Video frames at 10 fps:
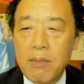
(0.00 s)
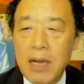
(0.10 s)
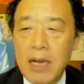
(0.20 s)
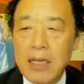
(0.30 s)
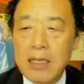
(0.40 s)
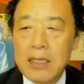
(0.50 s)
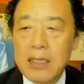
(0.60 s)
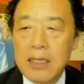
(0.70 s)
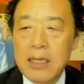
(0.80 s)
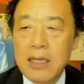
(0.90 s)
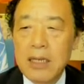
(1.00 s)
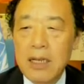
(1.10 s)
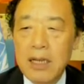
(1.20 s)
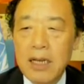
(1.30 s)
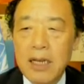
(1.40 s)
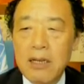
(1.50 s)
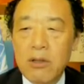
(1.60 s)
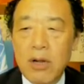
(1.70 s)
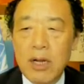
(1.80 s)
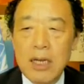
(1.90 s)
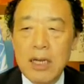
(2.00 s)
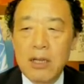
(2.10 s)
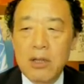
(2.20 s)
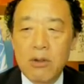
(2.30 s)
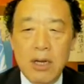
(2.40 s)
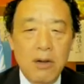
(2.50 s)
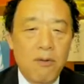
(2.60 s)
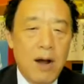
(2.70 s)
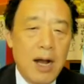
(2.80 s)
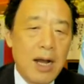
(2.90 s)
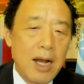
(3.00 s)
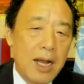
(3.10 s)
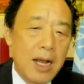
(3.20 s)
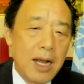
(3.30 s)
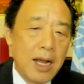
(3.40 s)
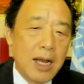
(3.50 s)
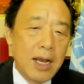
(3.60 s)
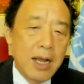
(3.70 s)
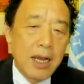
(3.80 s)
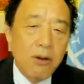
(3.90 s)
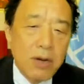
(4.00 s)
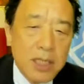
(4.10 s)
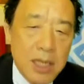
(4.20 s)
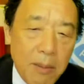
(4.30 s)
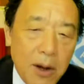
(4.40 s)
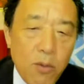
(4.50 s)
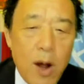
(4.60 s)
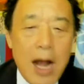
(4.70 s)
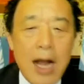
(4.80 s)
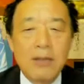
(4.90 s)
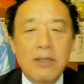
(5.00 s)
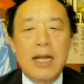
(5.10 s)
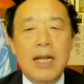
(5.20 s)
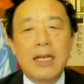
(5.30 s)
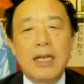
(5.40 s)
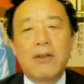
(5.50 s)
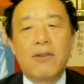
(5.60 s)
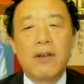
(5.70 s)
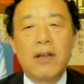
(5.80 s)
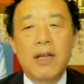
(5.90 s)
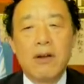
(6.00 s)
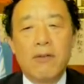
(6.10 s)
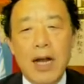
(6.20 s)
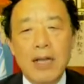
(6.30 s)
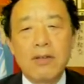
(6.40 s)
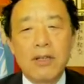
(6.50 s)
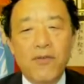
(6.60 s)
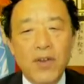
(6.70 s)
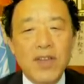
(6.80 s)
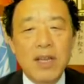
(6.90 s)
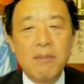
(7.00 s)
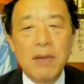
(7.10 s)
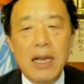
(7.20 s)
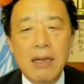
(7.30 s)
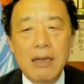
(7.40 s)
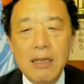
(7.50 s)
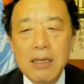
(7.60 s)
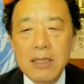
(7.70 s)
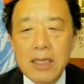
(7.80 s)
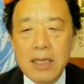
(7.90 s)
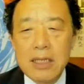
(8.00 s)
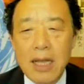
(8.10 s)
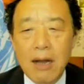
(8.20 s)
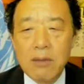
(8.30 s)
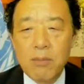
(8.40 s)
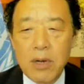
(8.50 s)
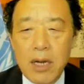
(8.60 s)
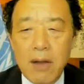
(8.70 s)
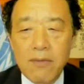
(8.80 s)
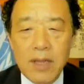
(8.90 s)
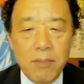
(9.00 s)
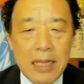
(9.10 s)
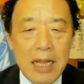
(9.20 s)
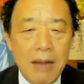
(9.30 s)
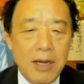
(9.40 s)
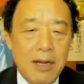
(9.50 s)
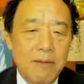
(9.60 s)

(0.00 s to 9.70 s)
million in 2021, and an increase about 150 million since the outbreak of the pandemic.